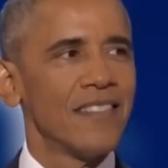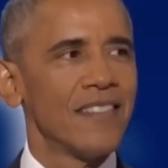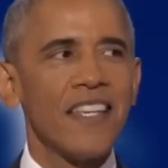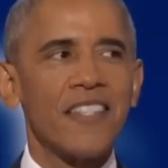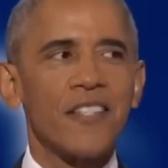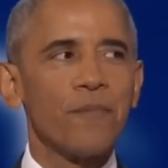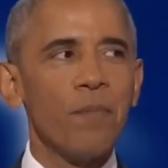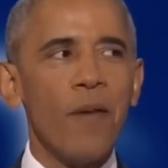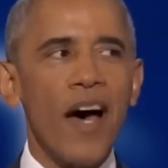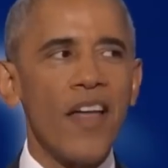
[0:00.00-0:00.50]

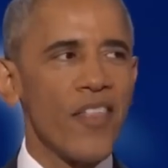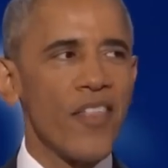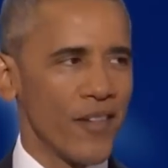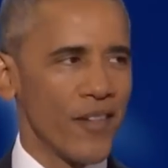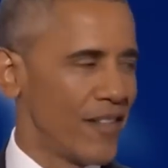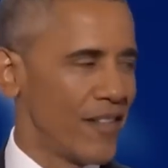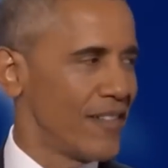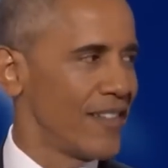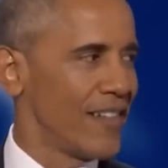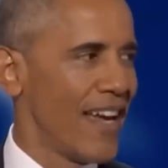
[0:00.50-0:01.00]
this
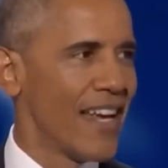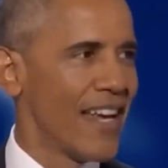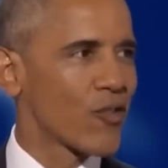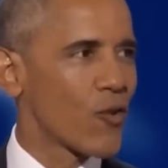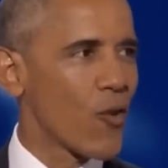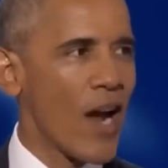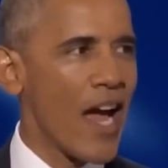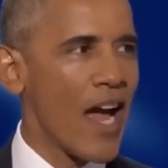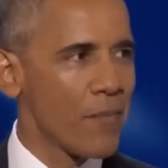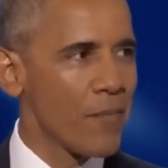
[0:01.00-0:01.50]
mother
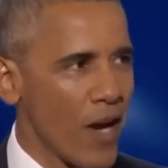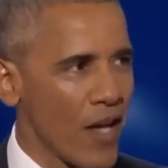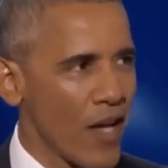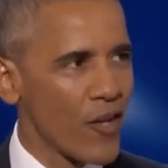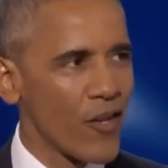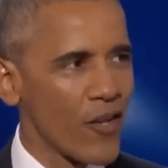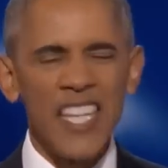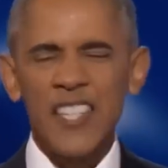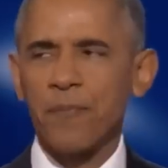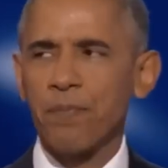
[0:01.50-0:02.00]
and
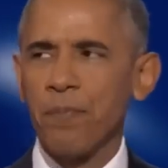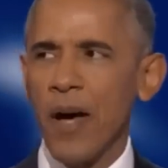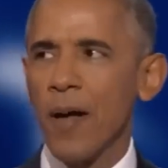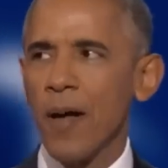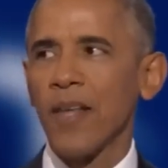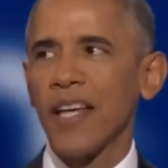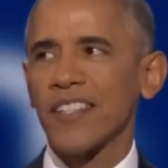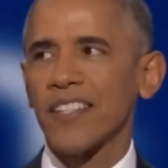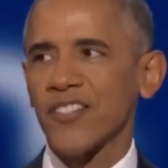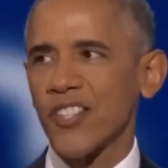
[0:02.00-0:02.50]
grandmother, this
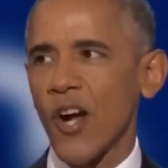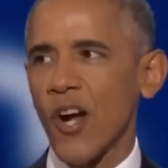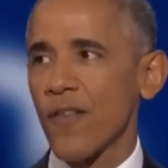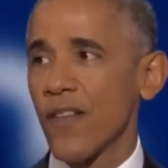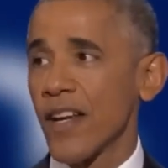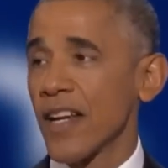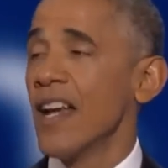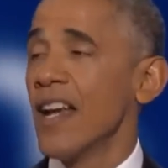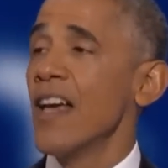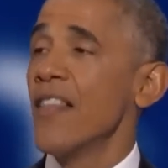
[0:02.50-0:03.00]
public
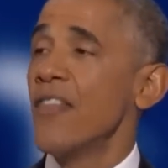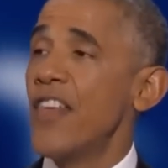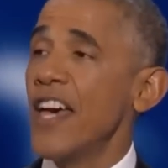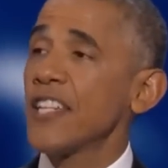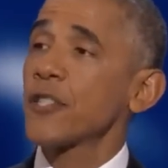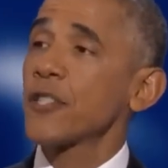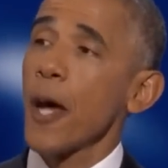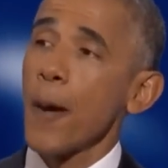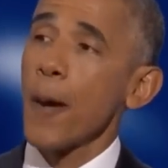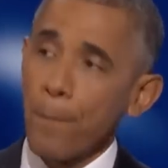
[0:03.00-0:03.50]
servant,
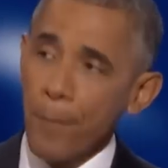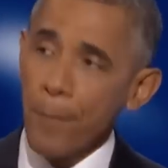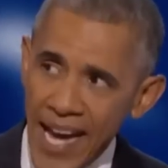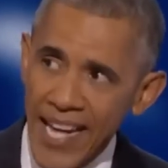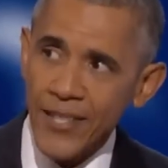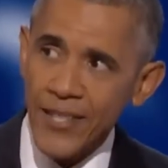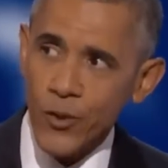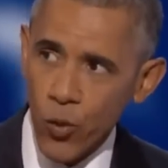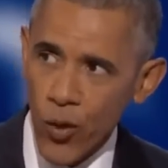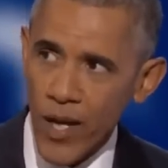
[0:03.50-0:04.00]
this
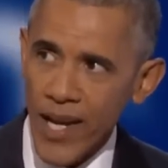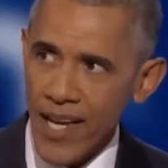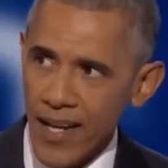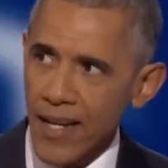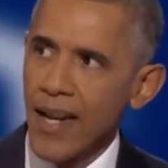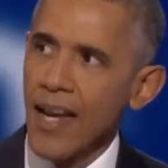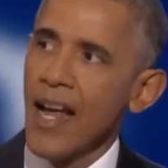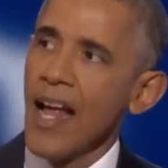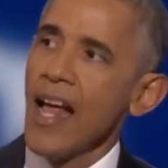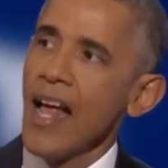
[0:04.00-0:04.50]

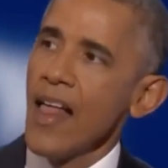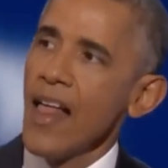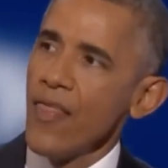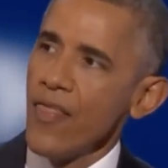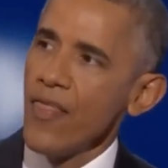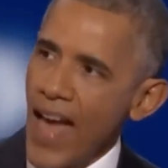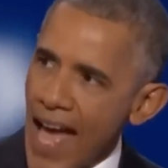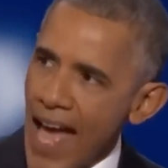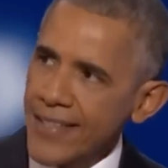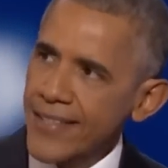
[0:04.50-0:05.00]

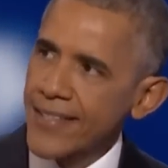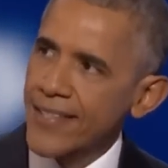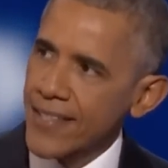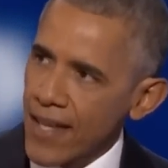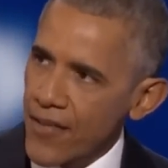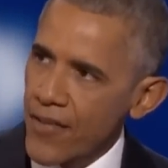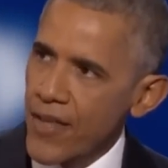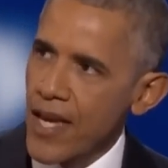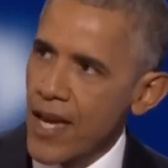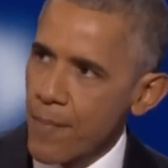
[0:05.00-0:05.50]
patriot,
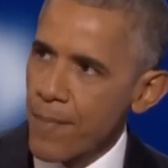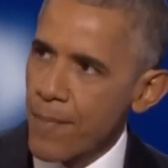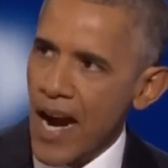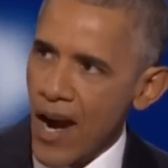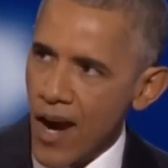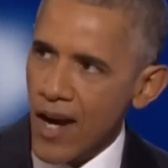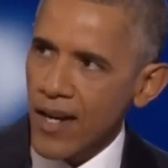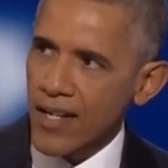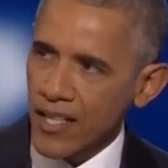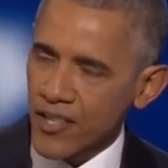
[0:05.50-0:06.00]
that's the
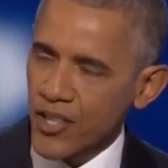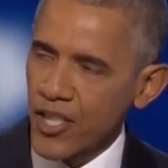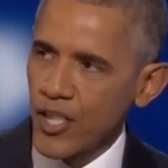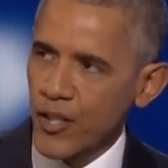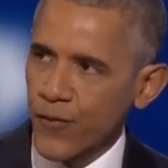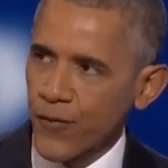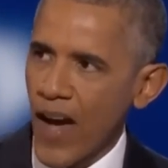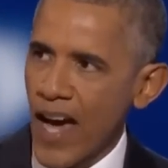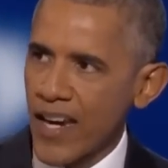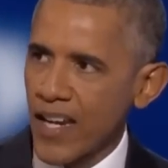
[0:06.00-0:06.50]
America
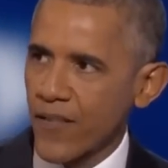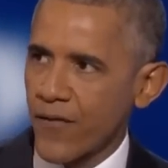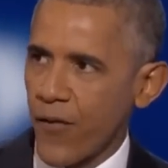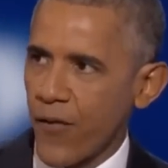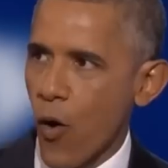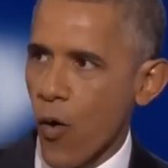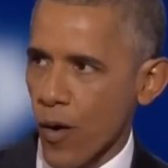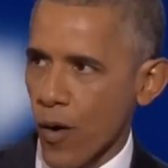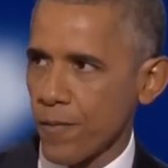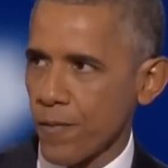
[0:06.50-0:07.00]
she's fighting
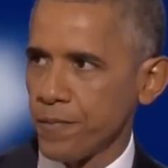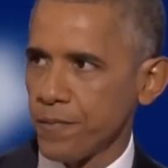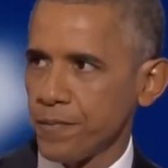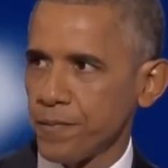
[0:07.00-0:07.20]
for.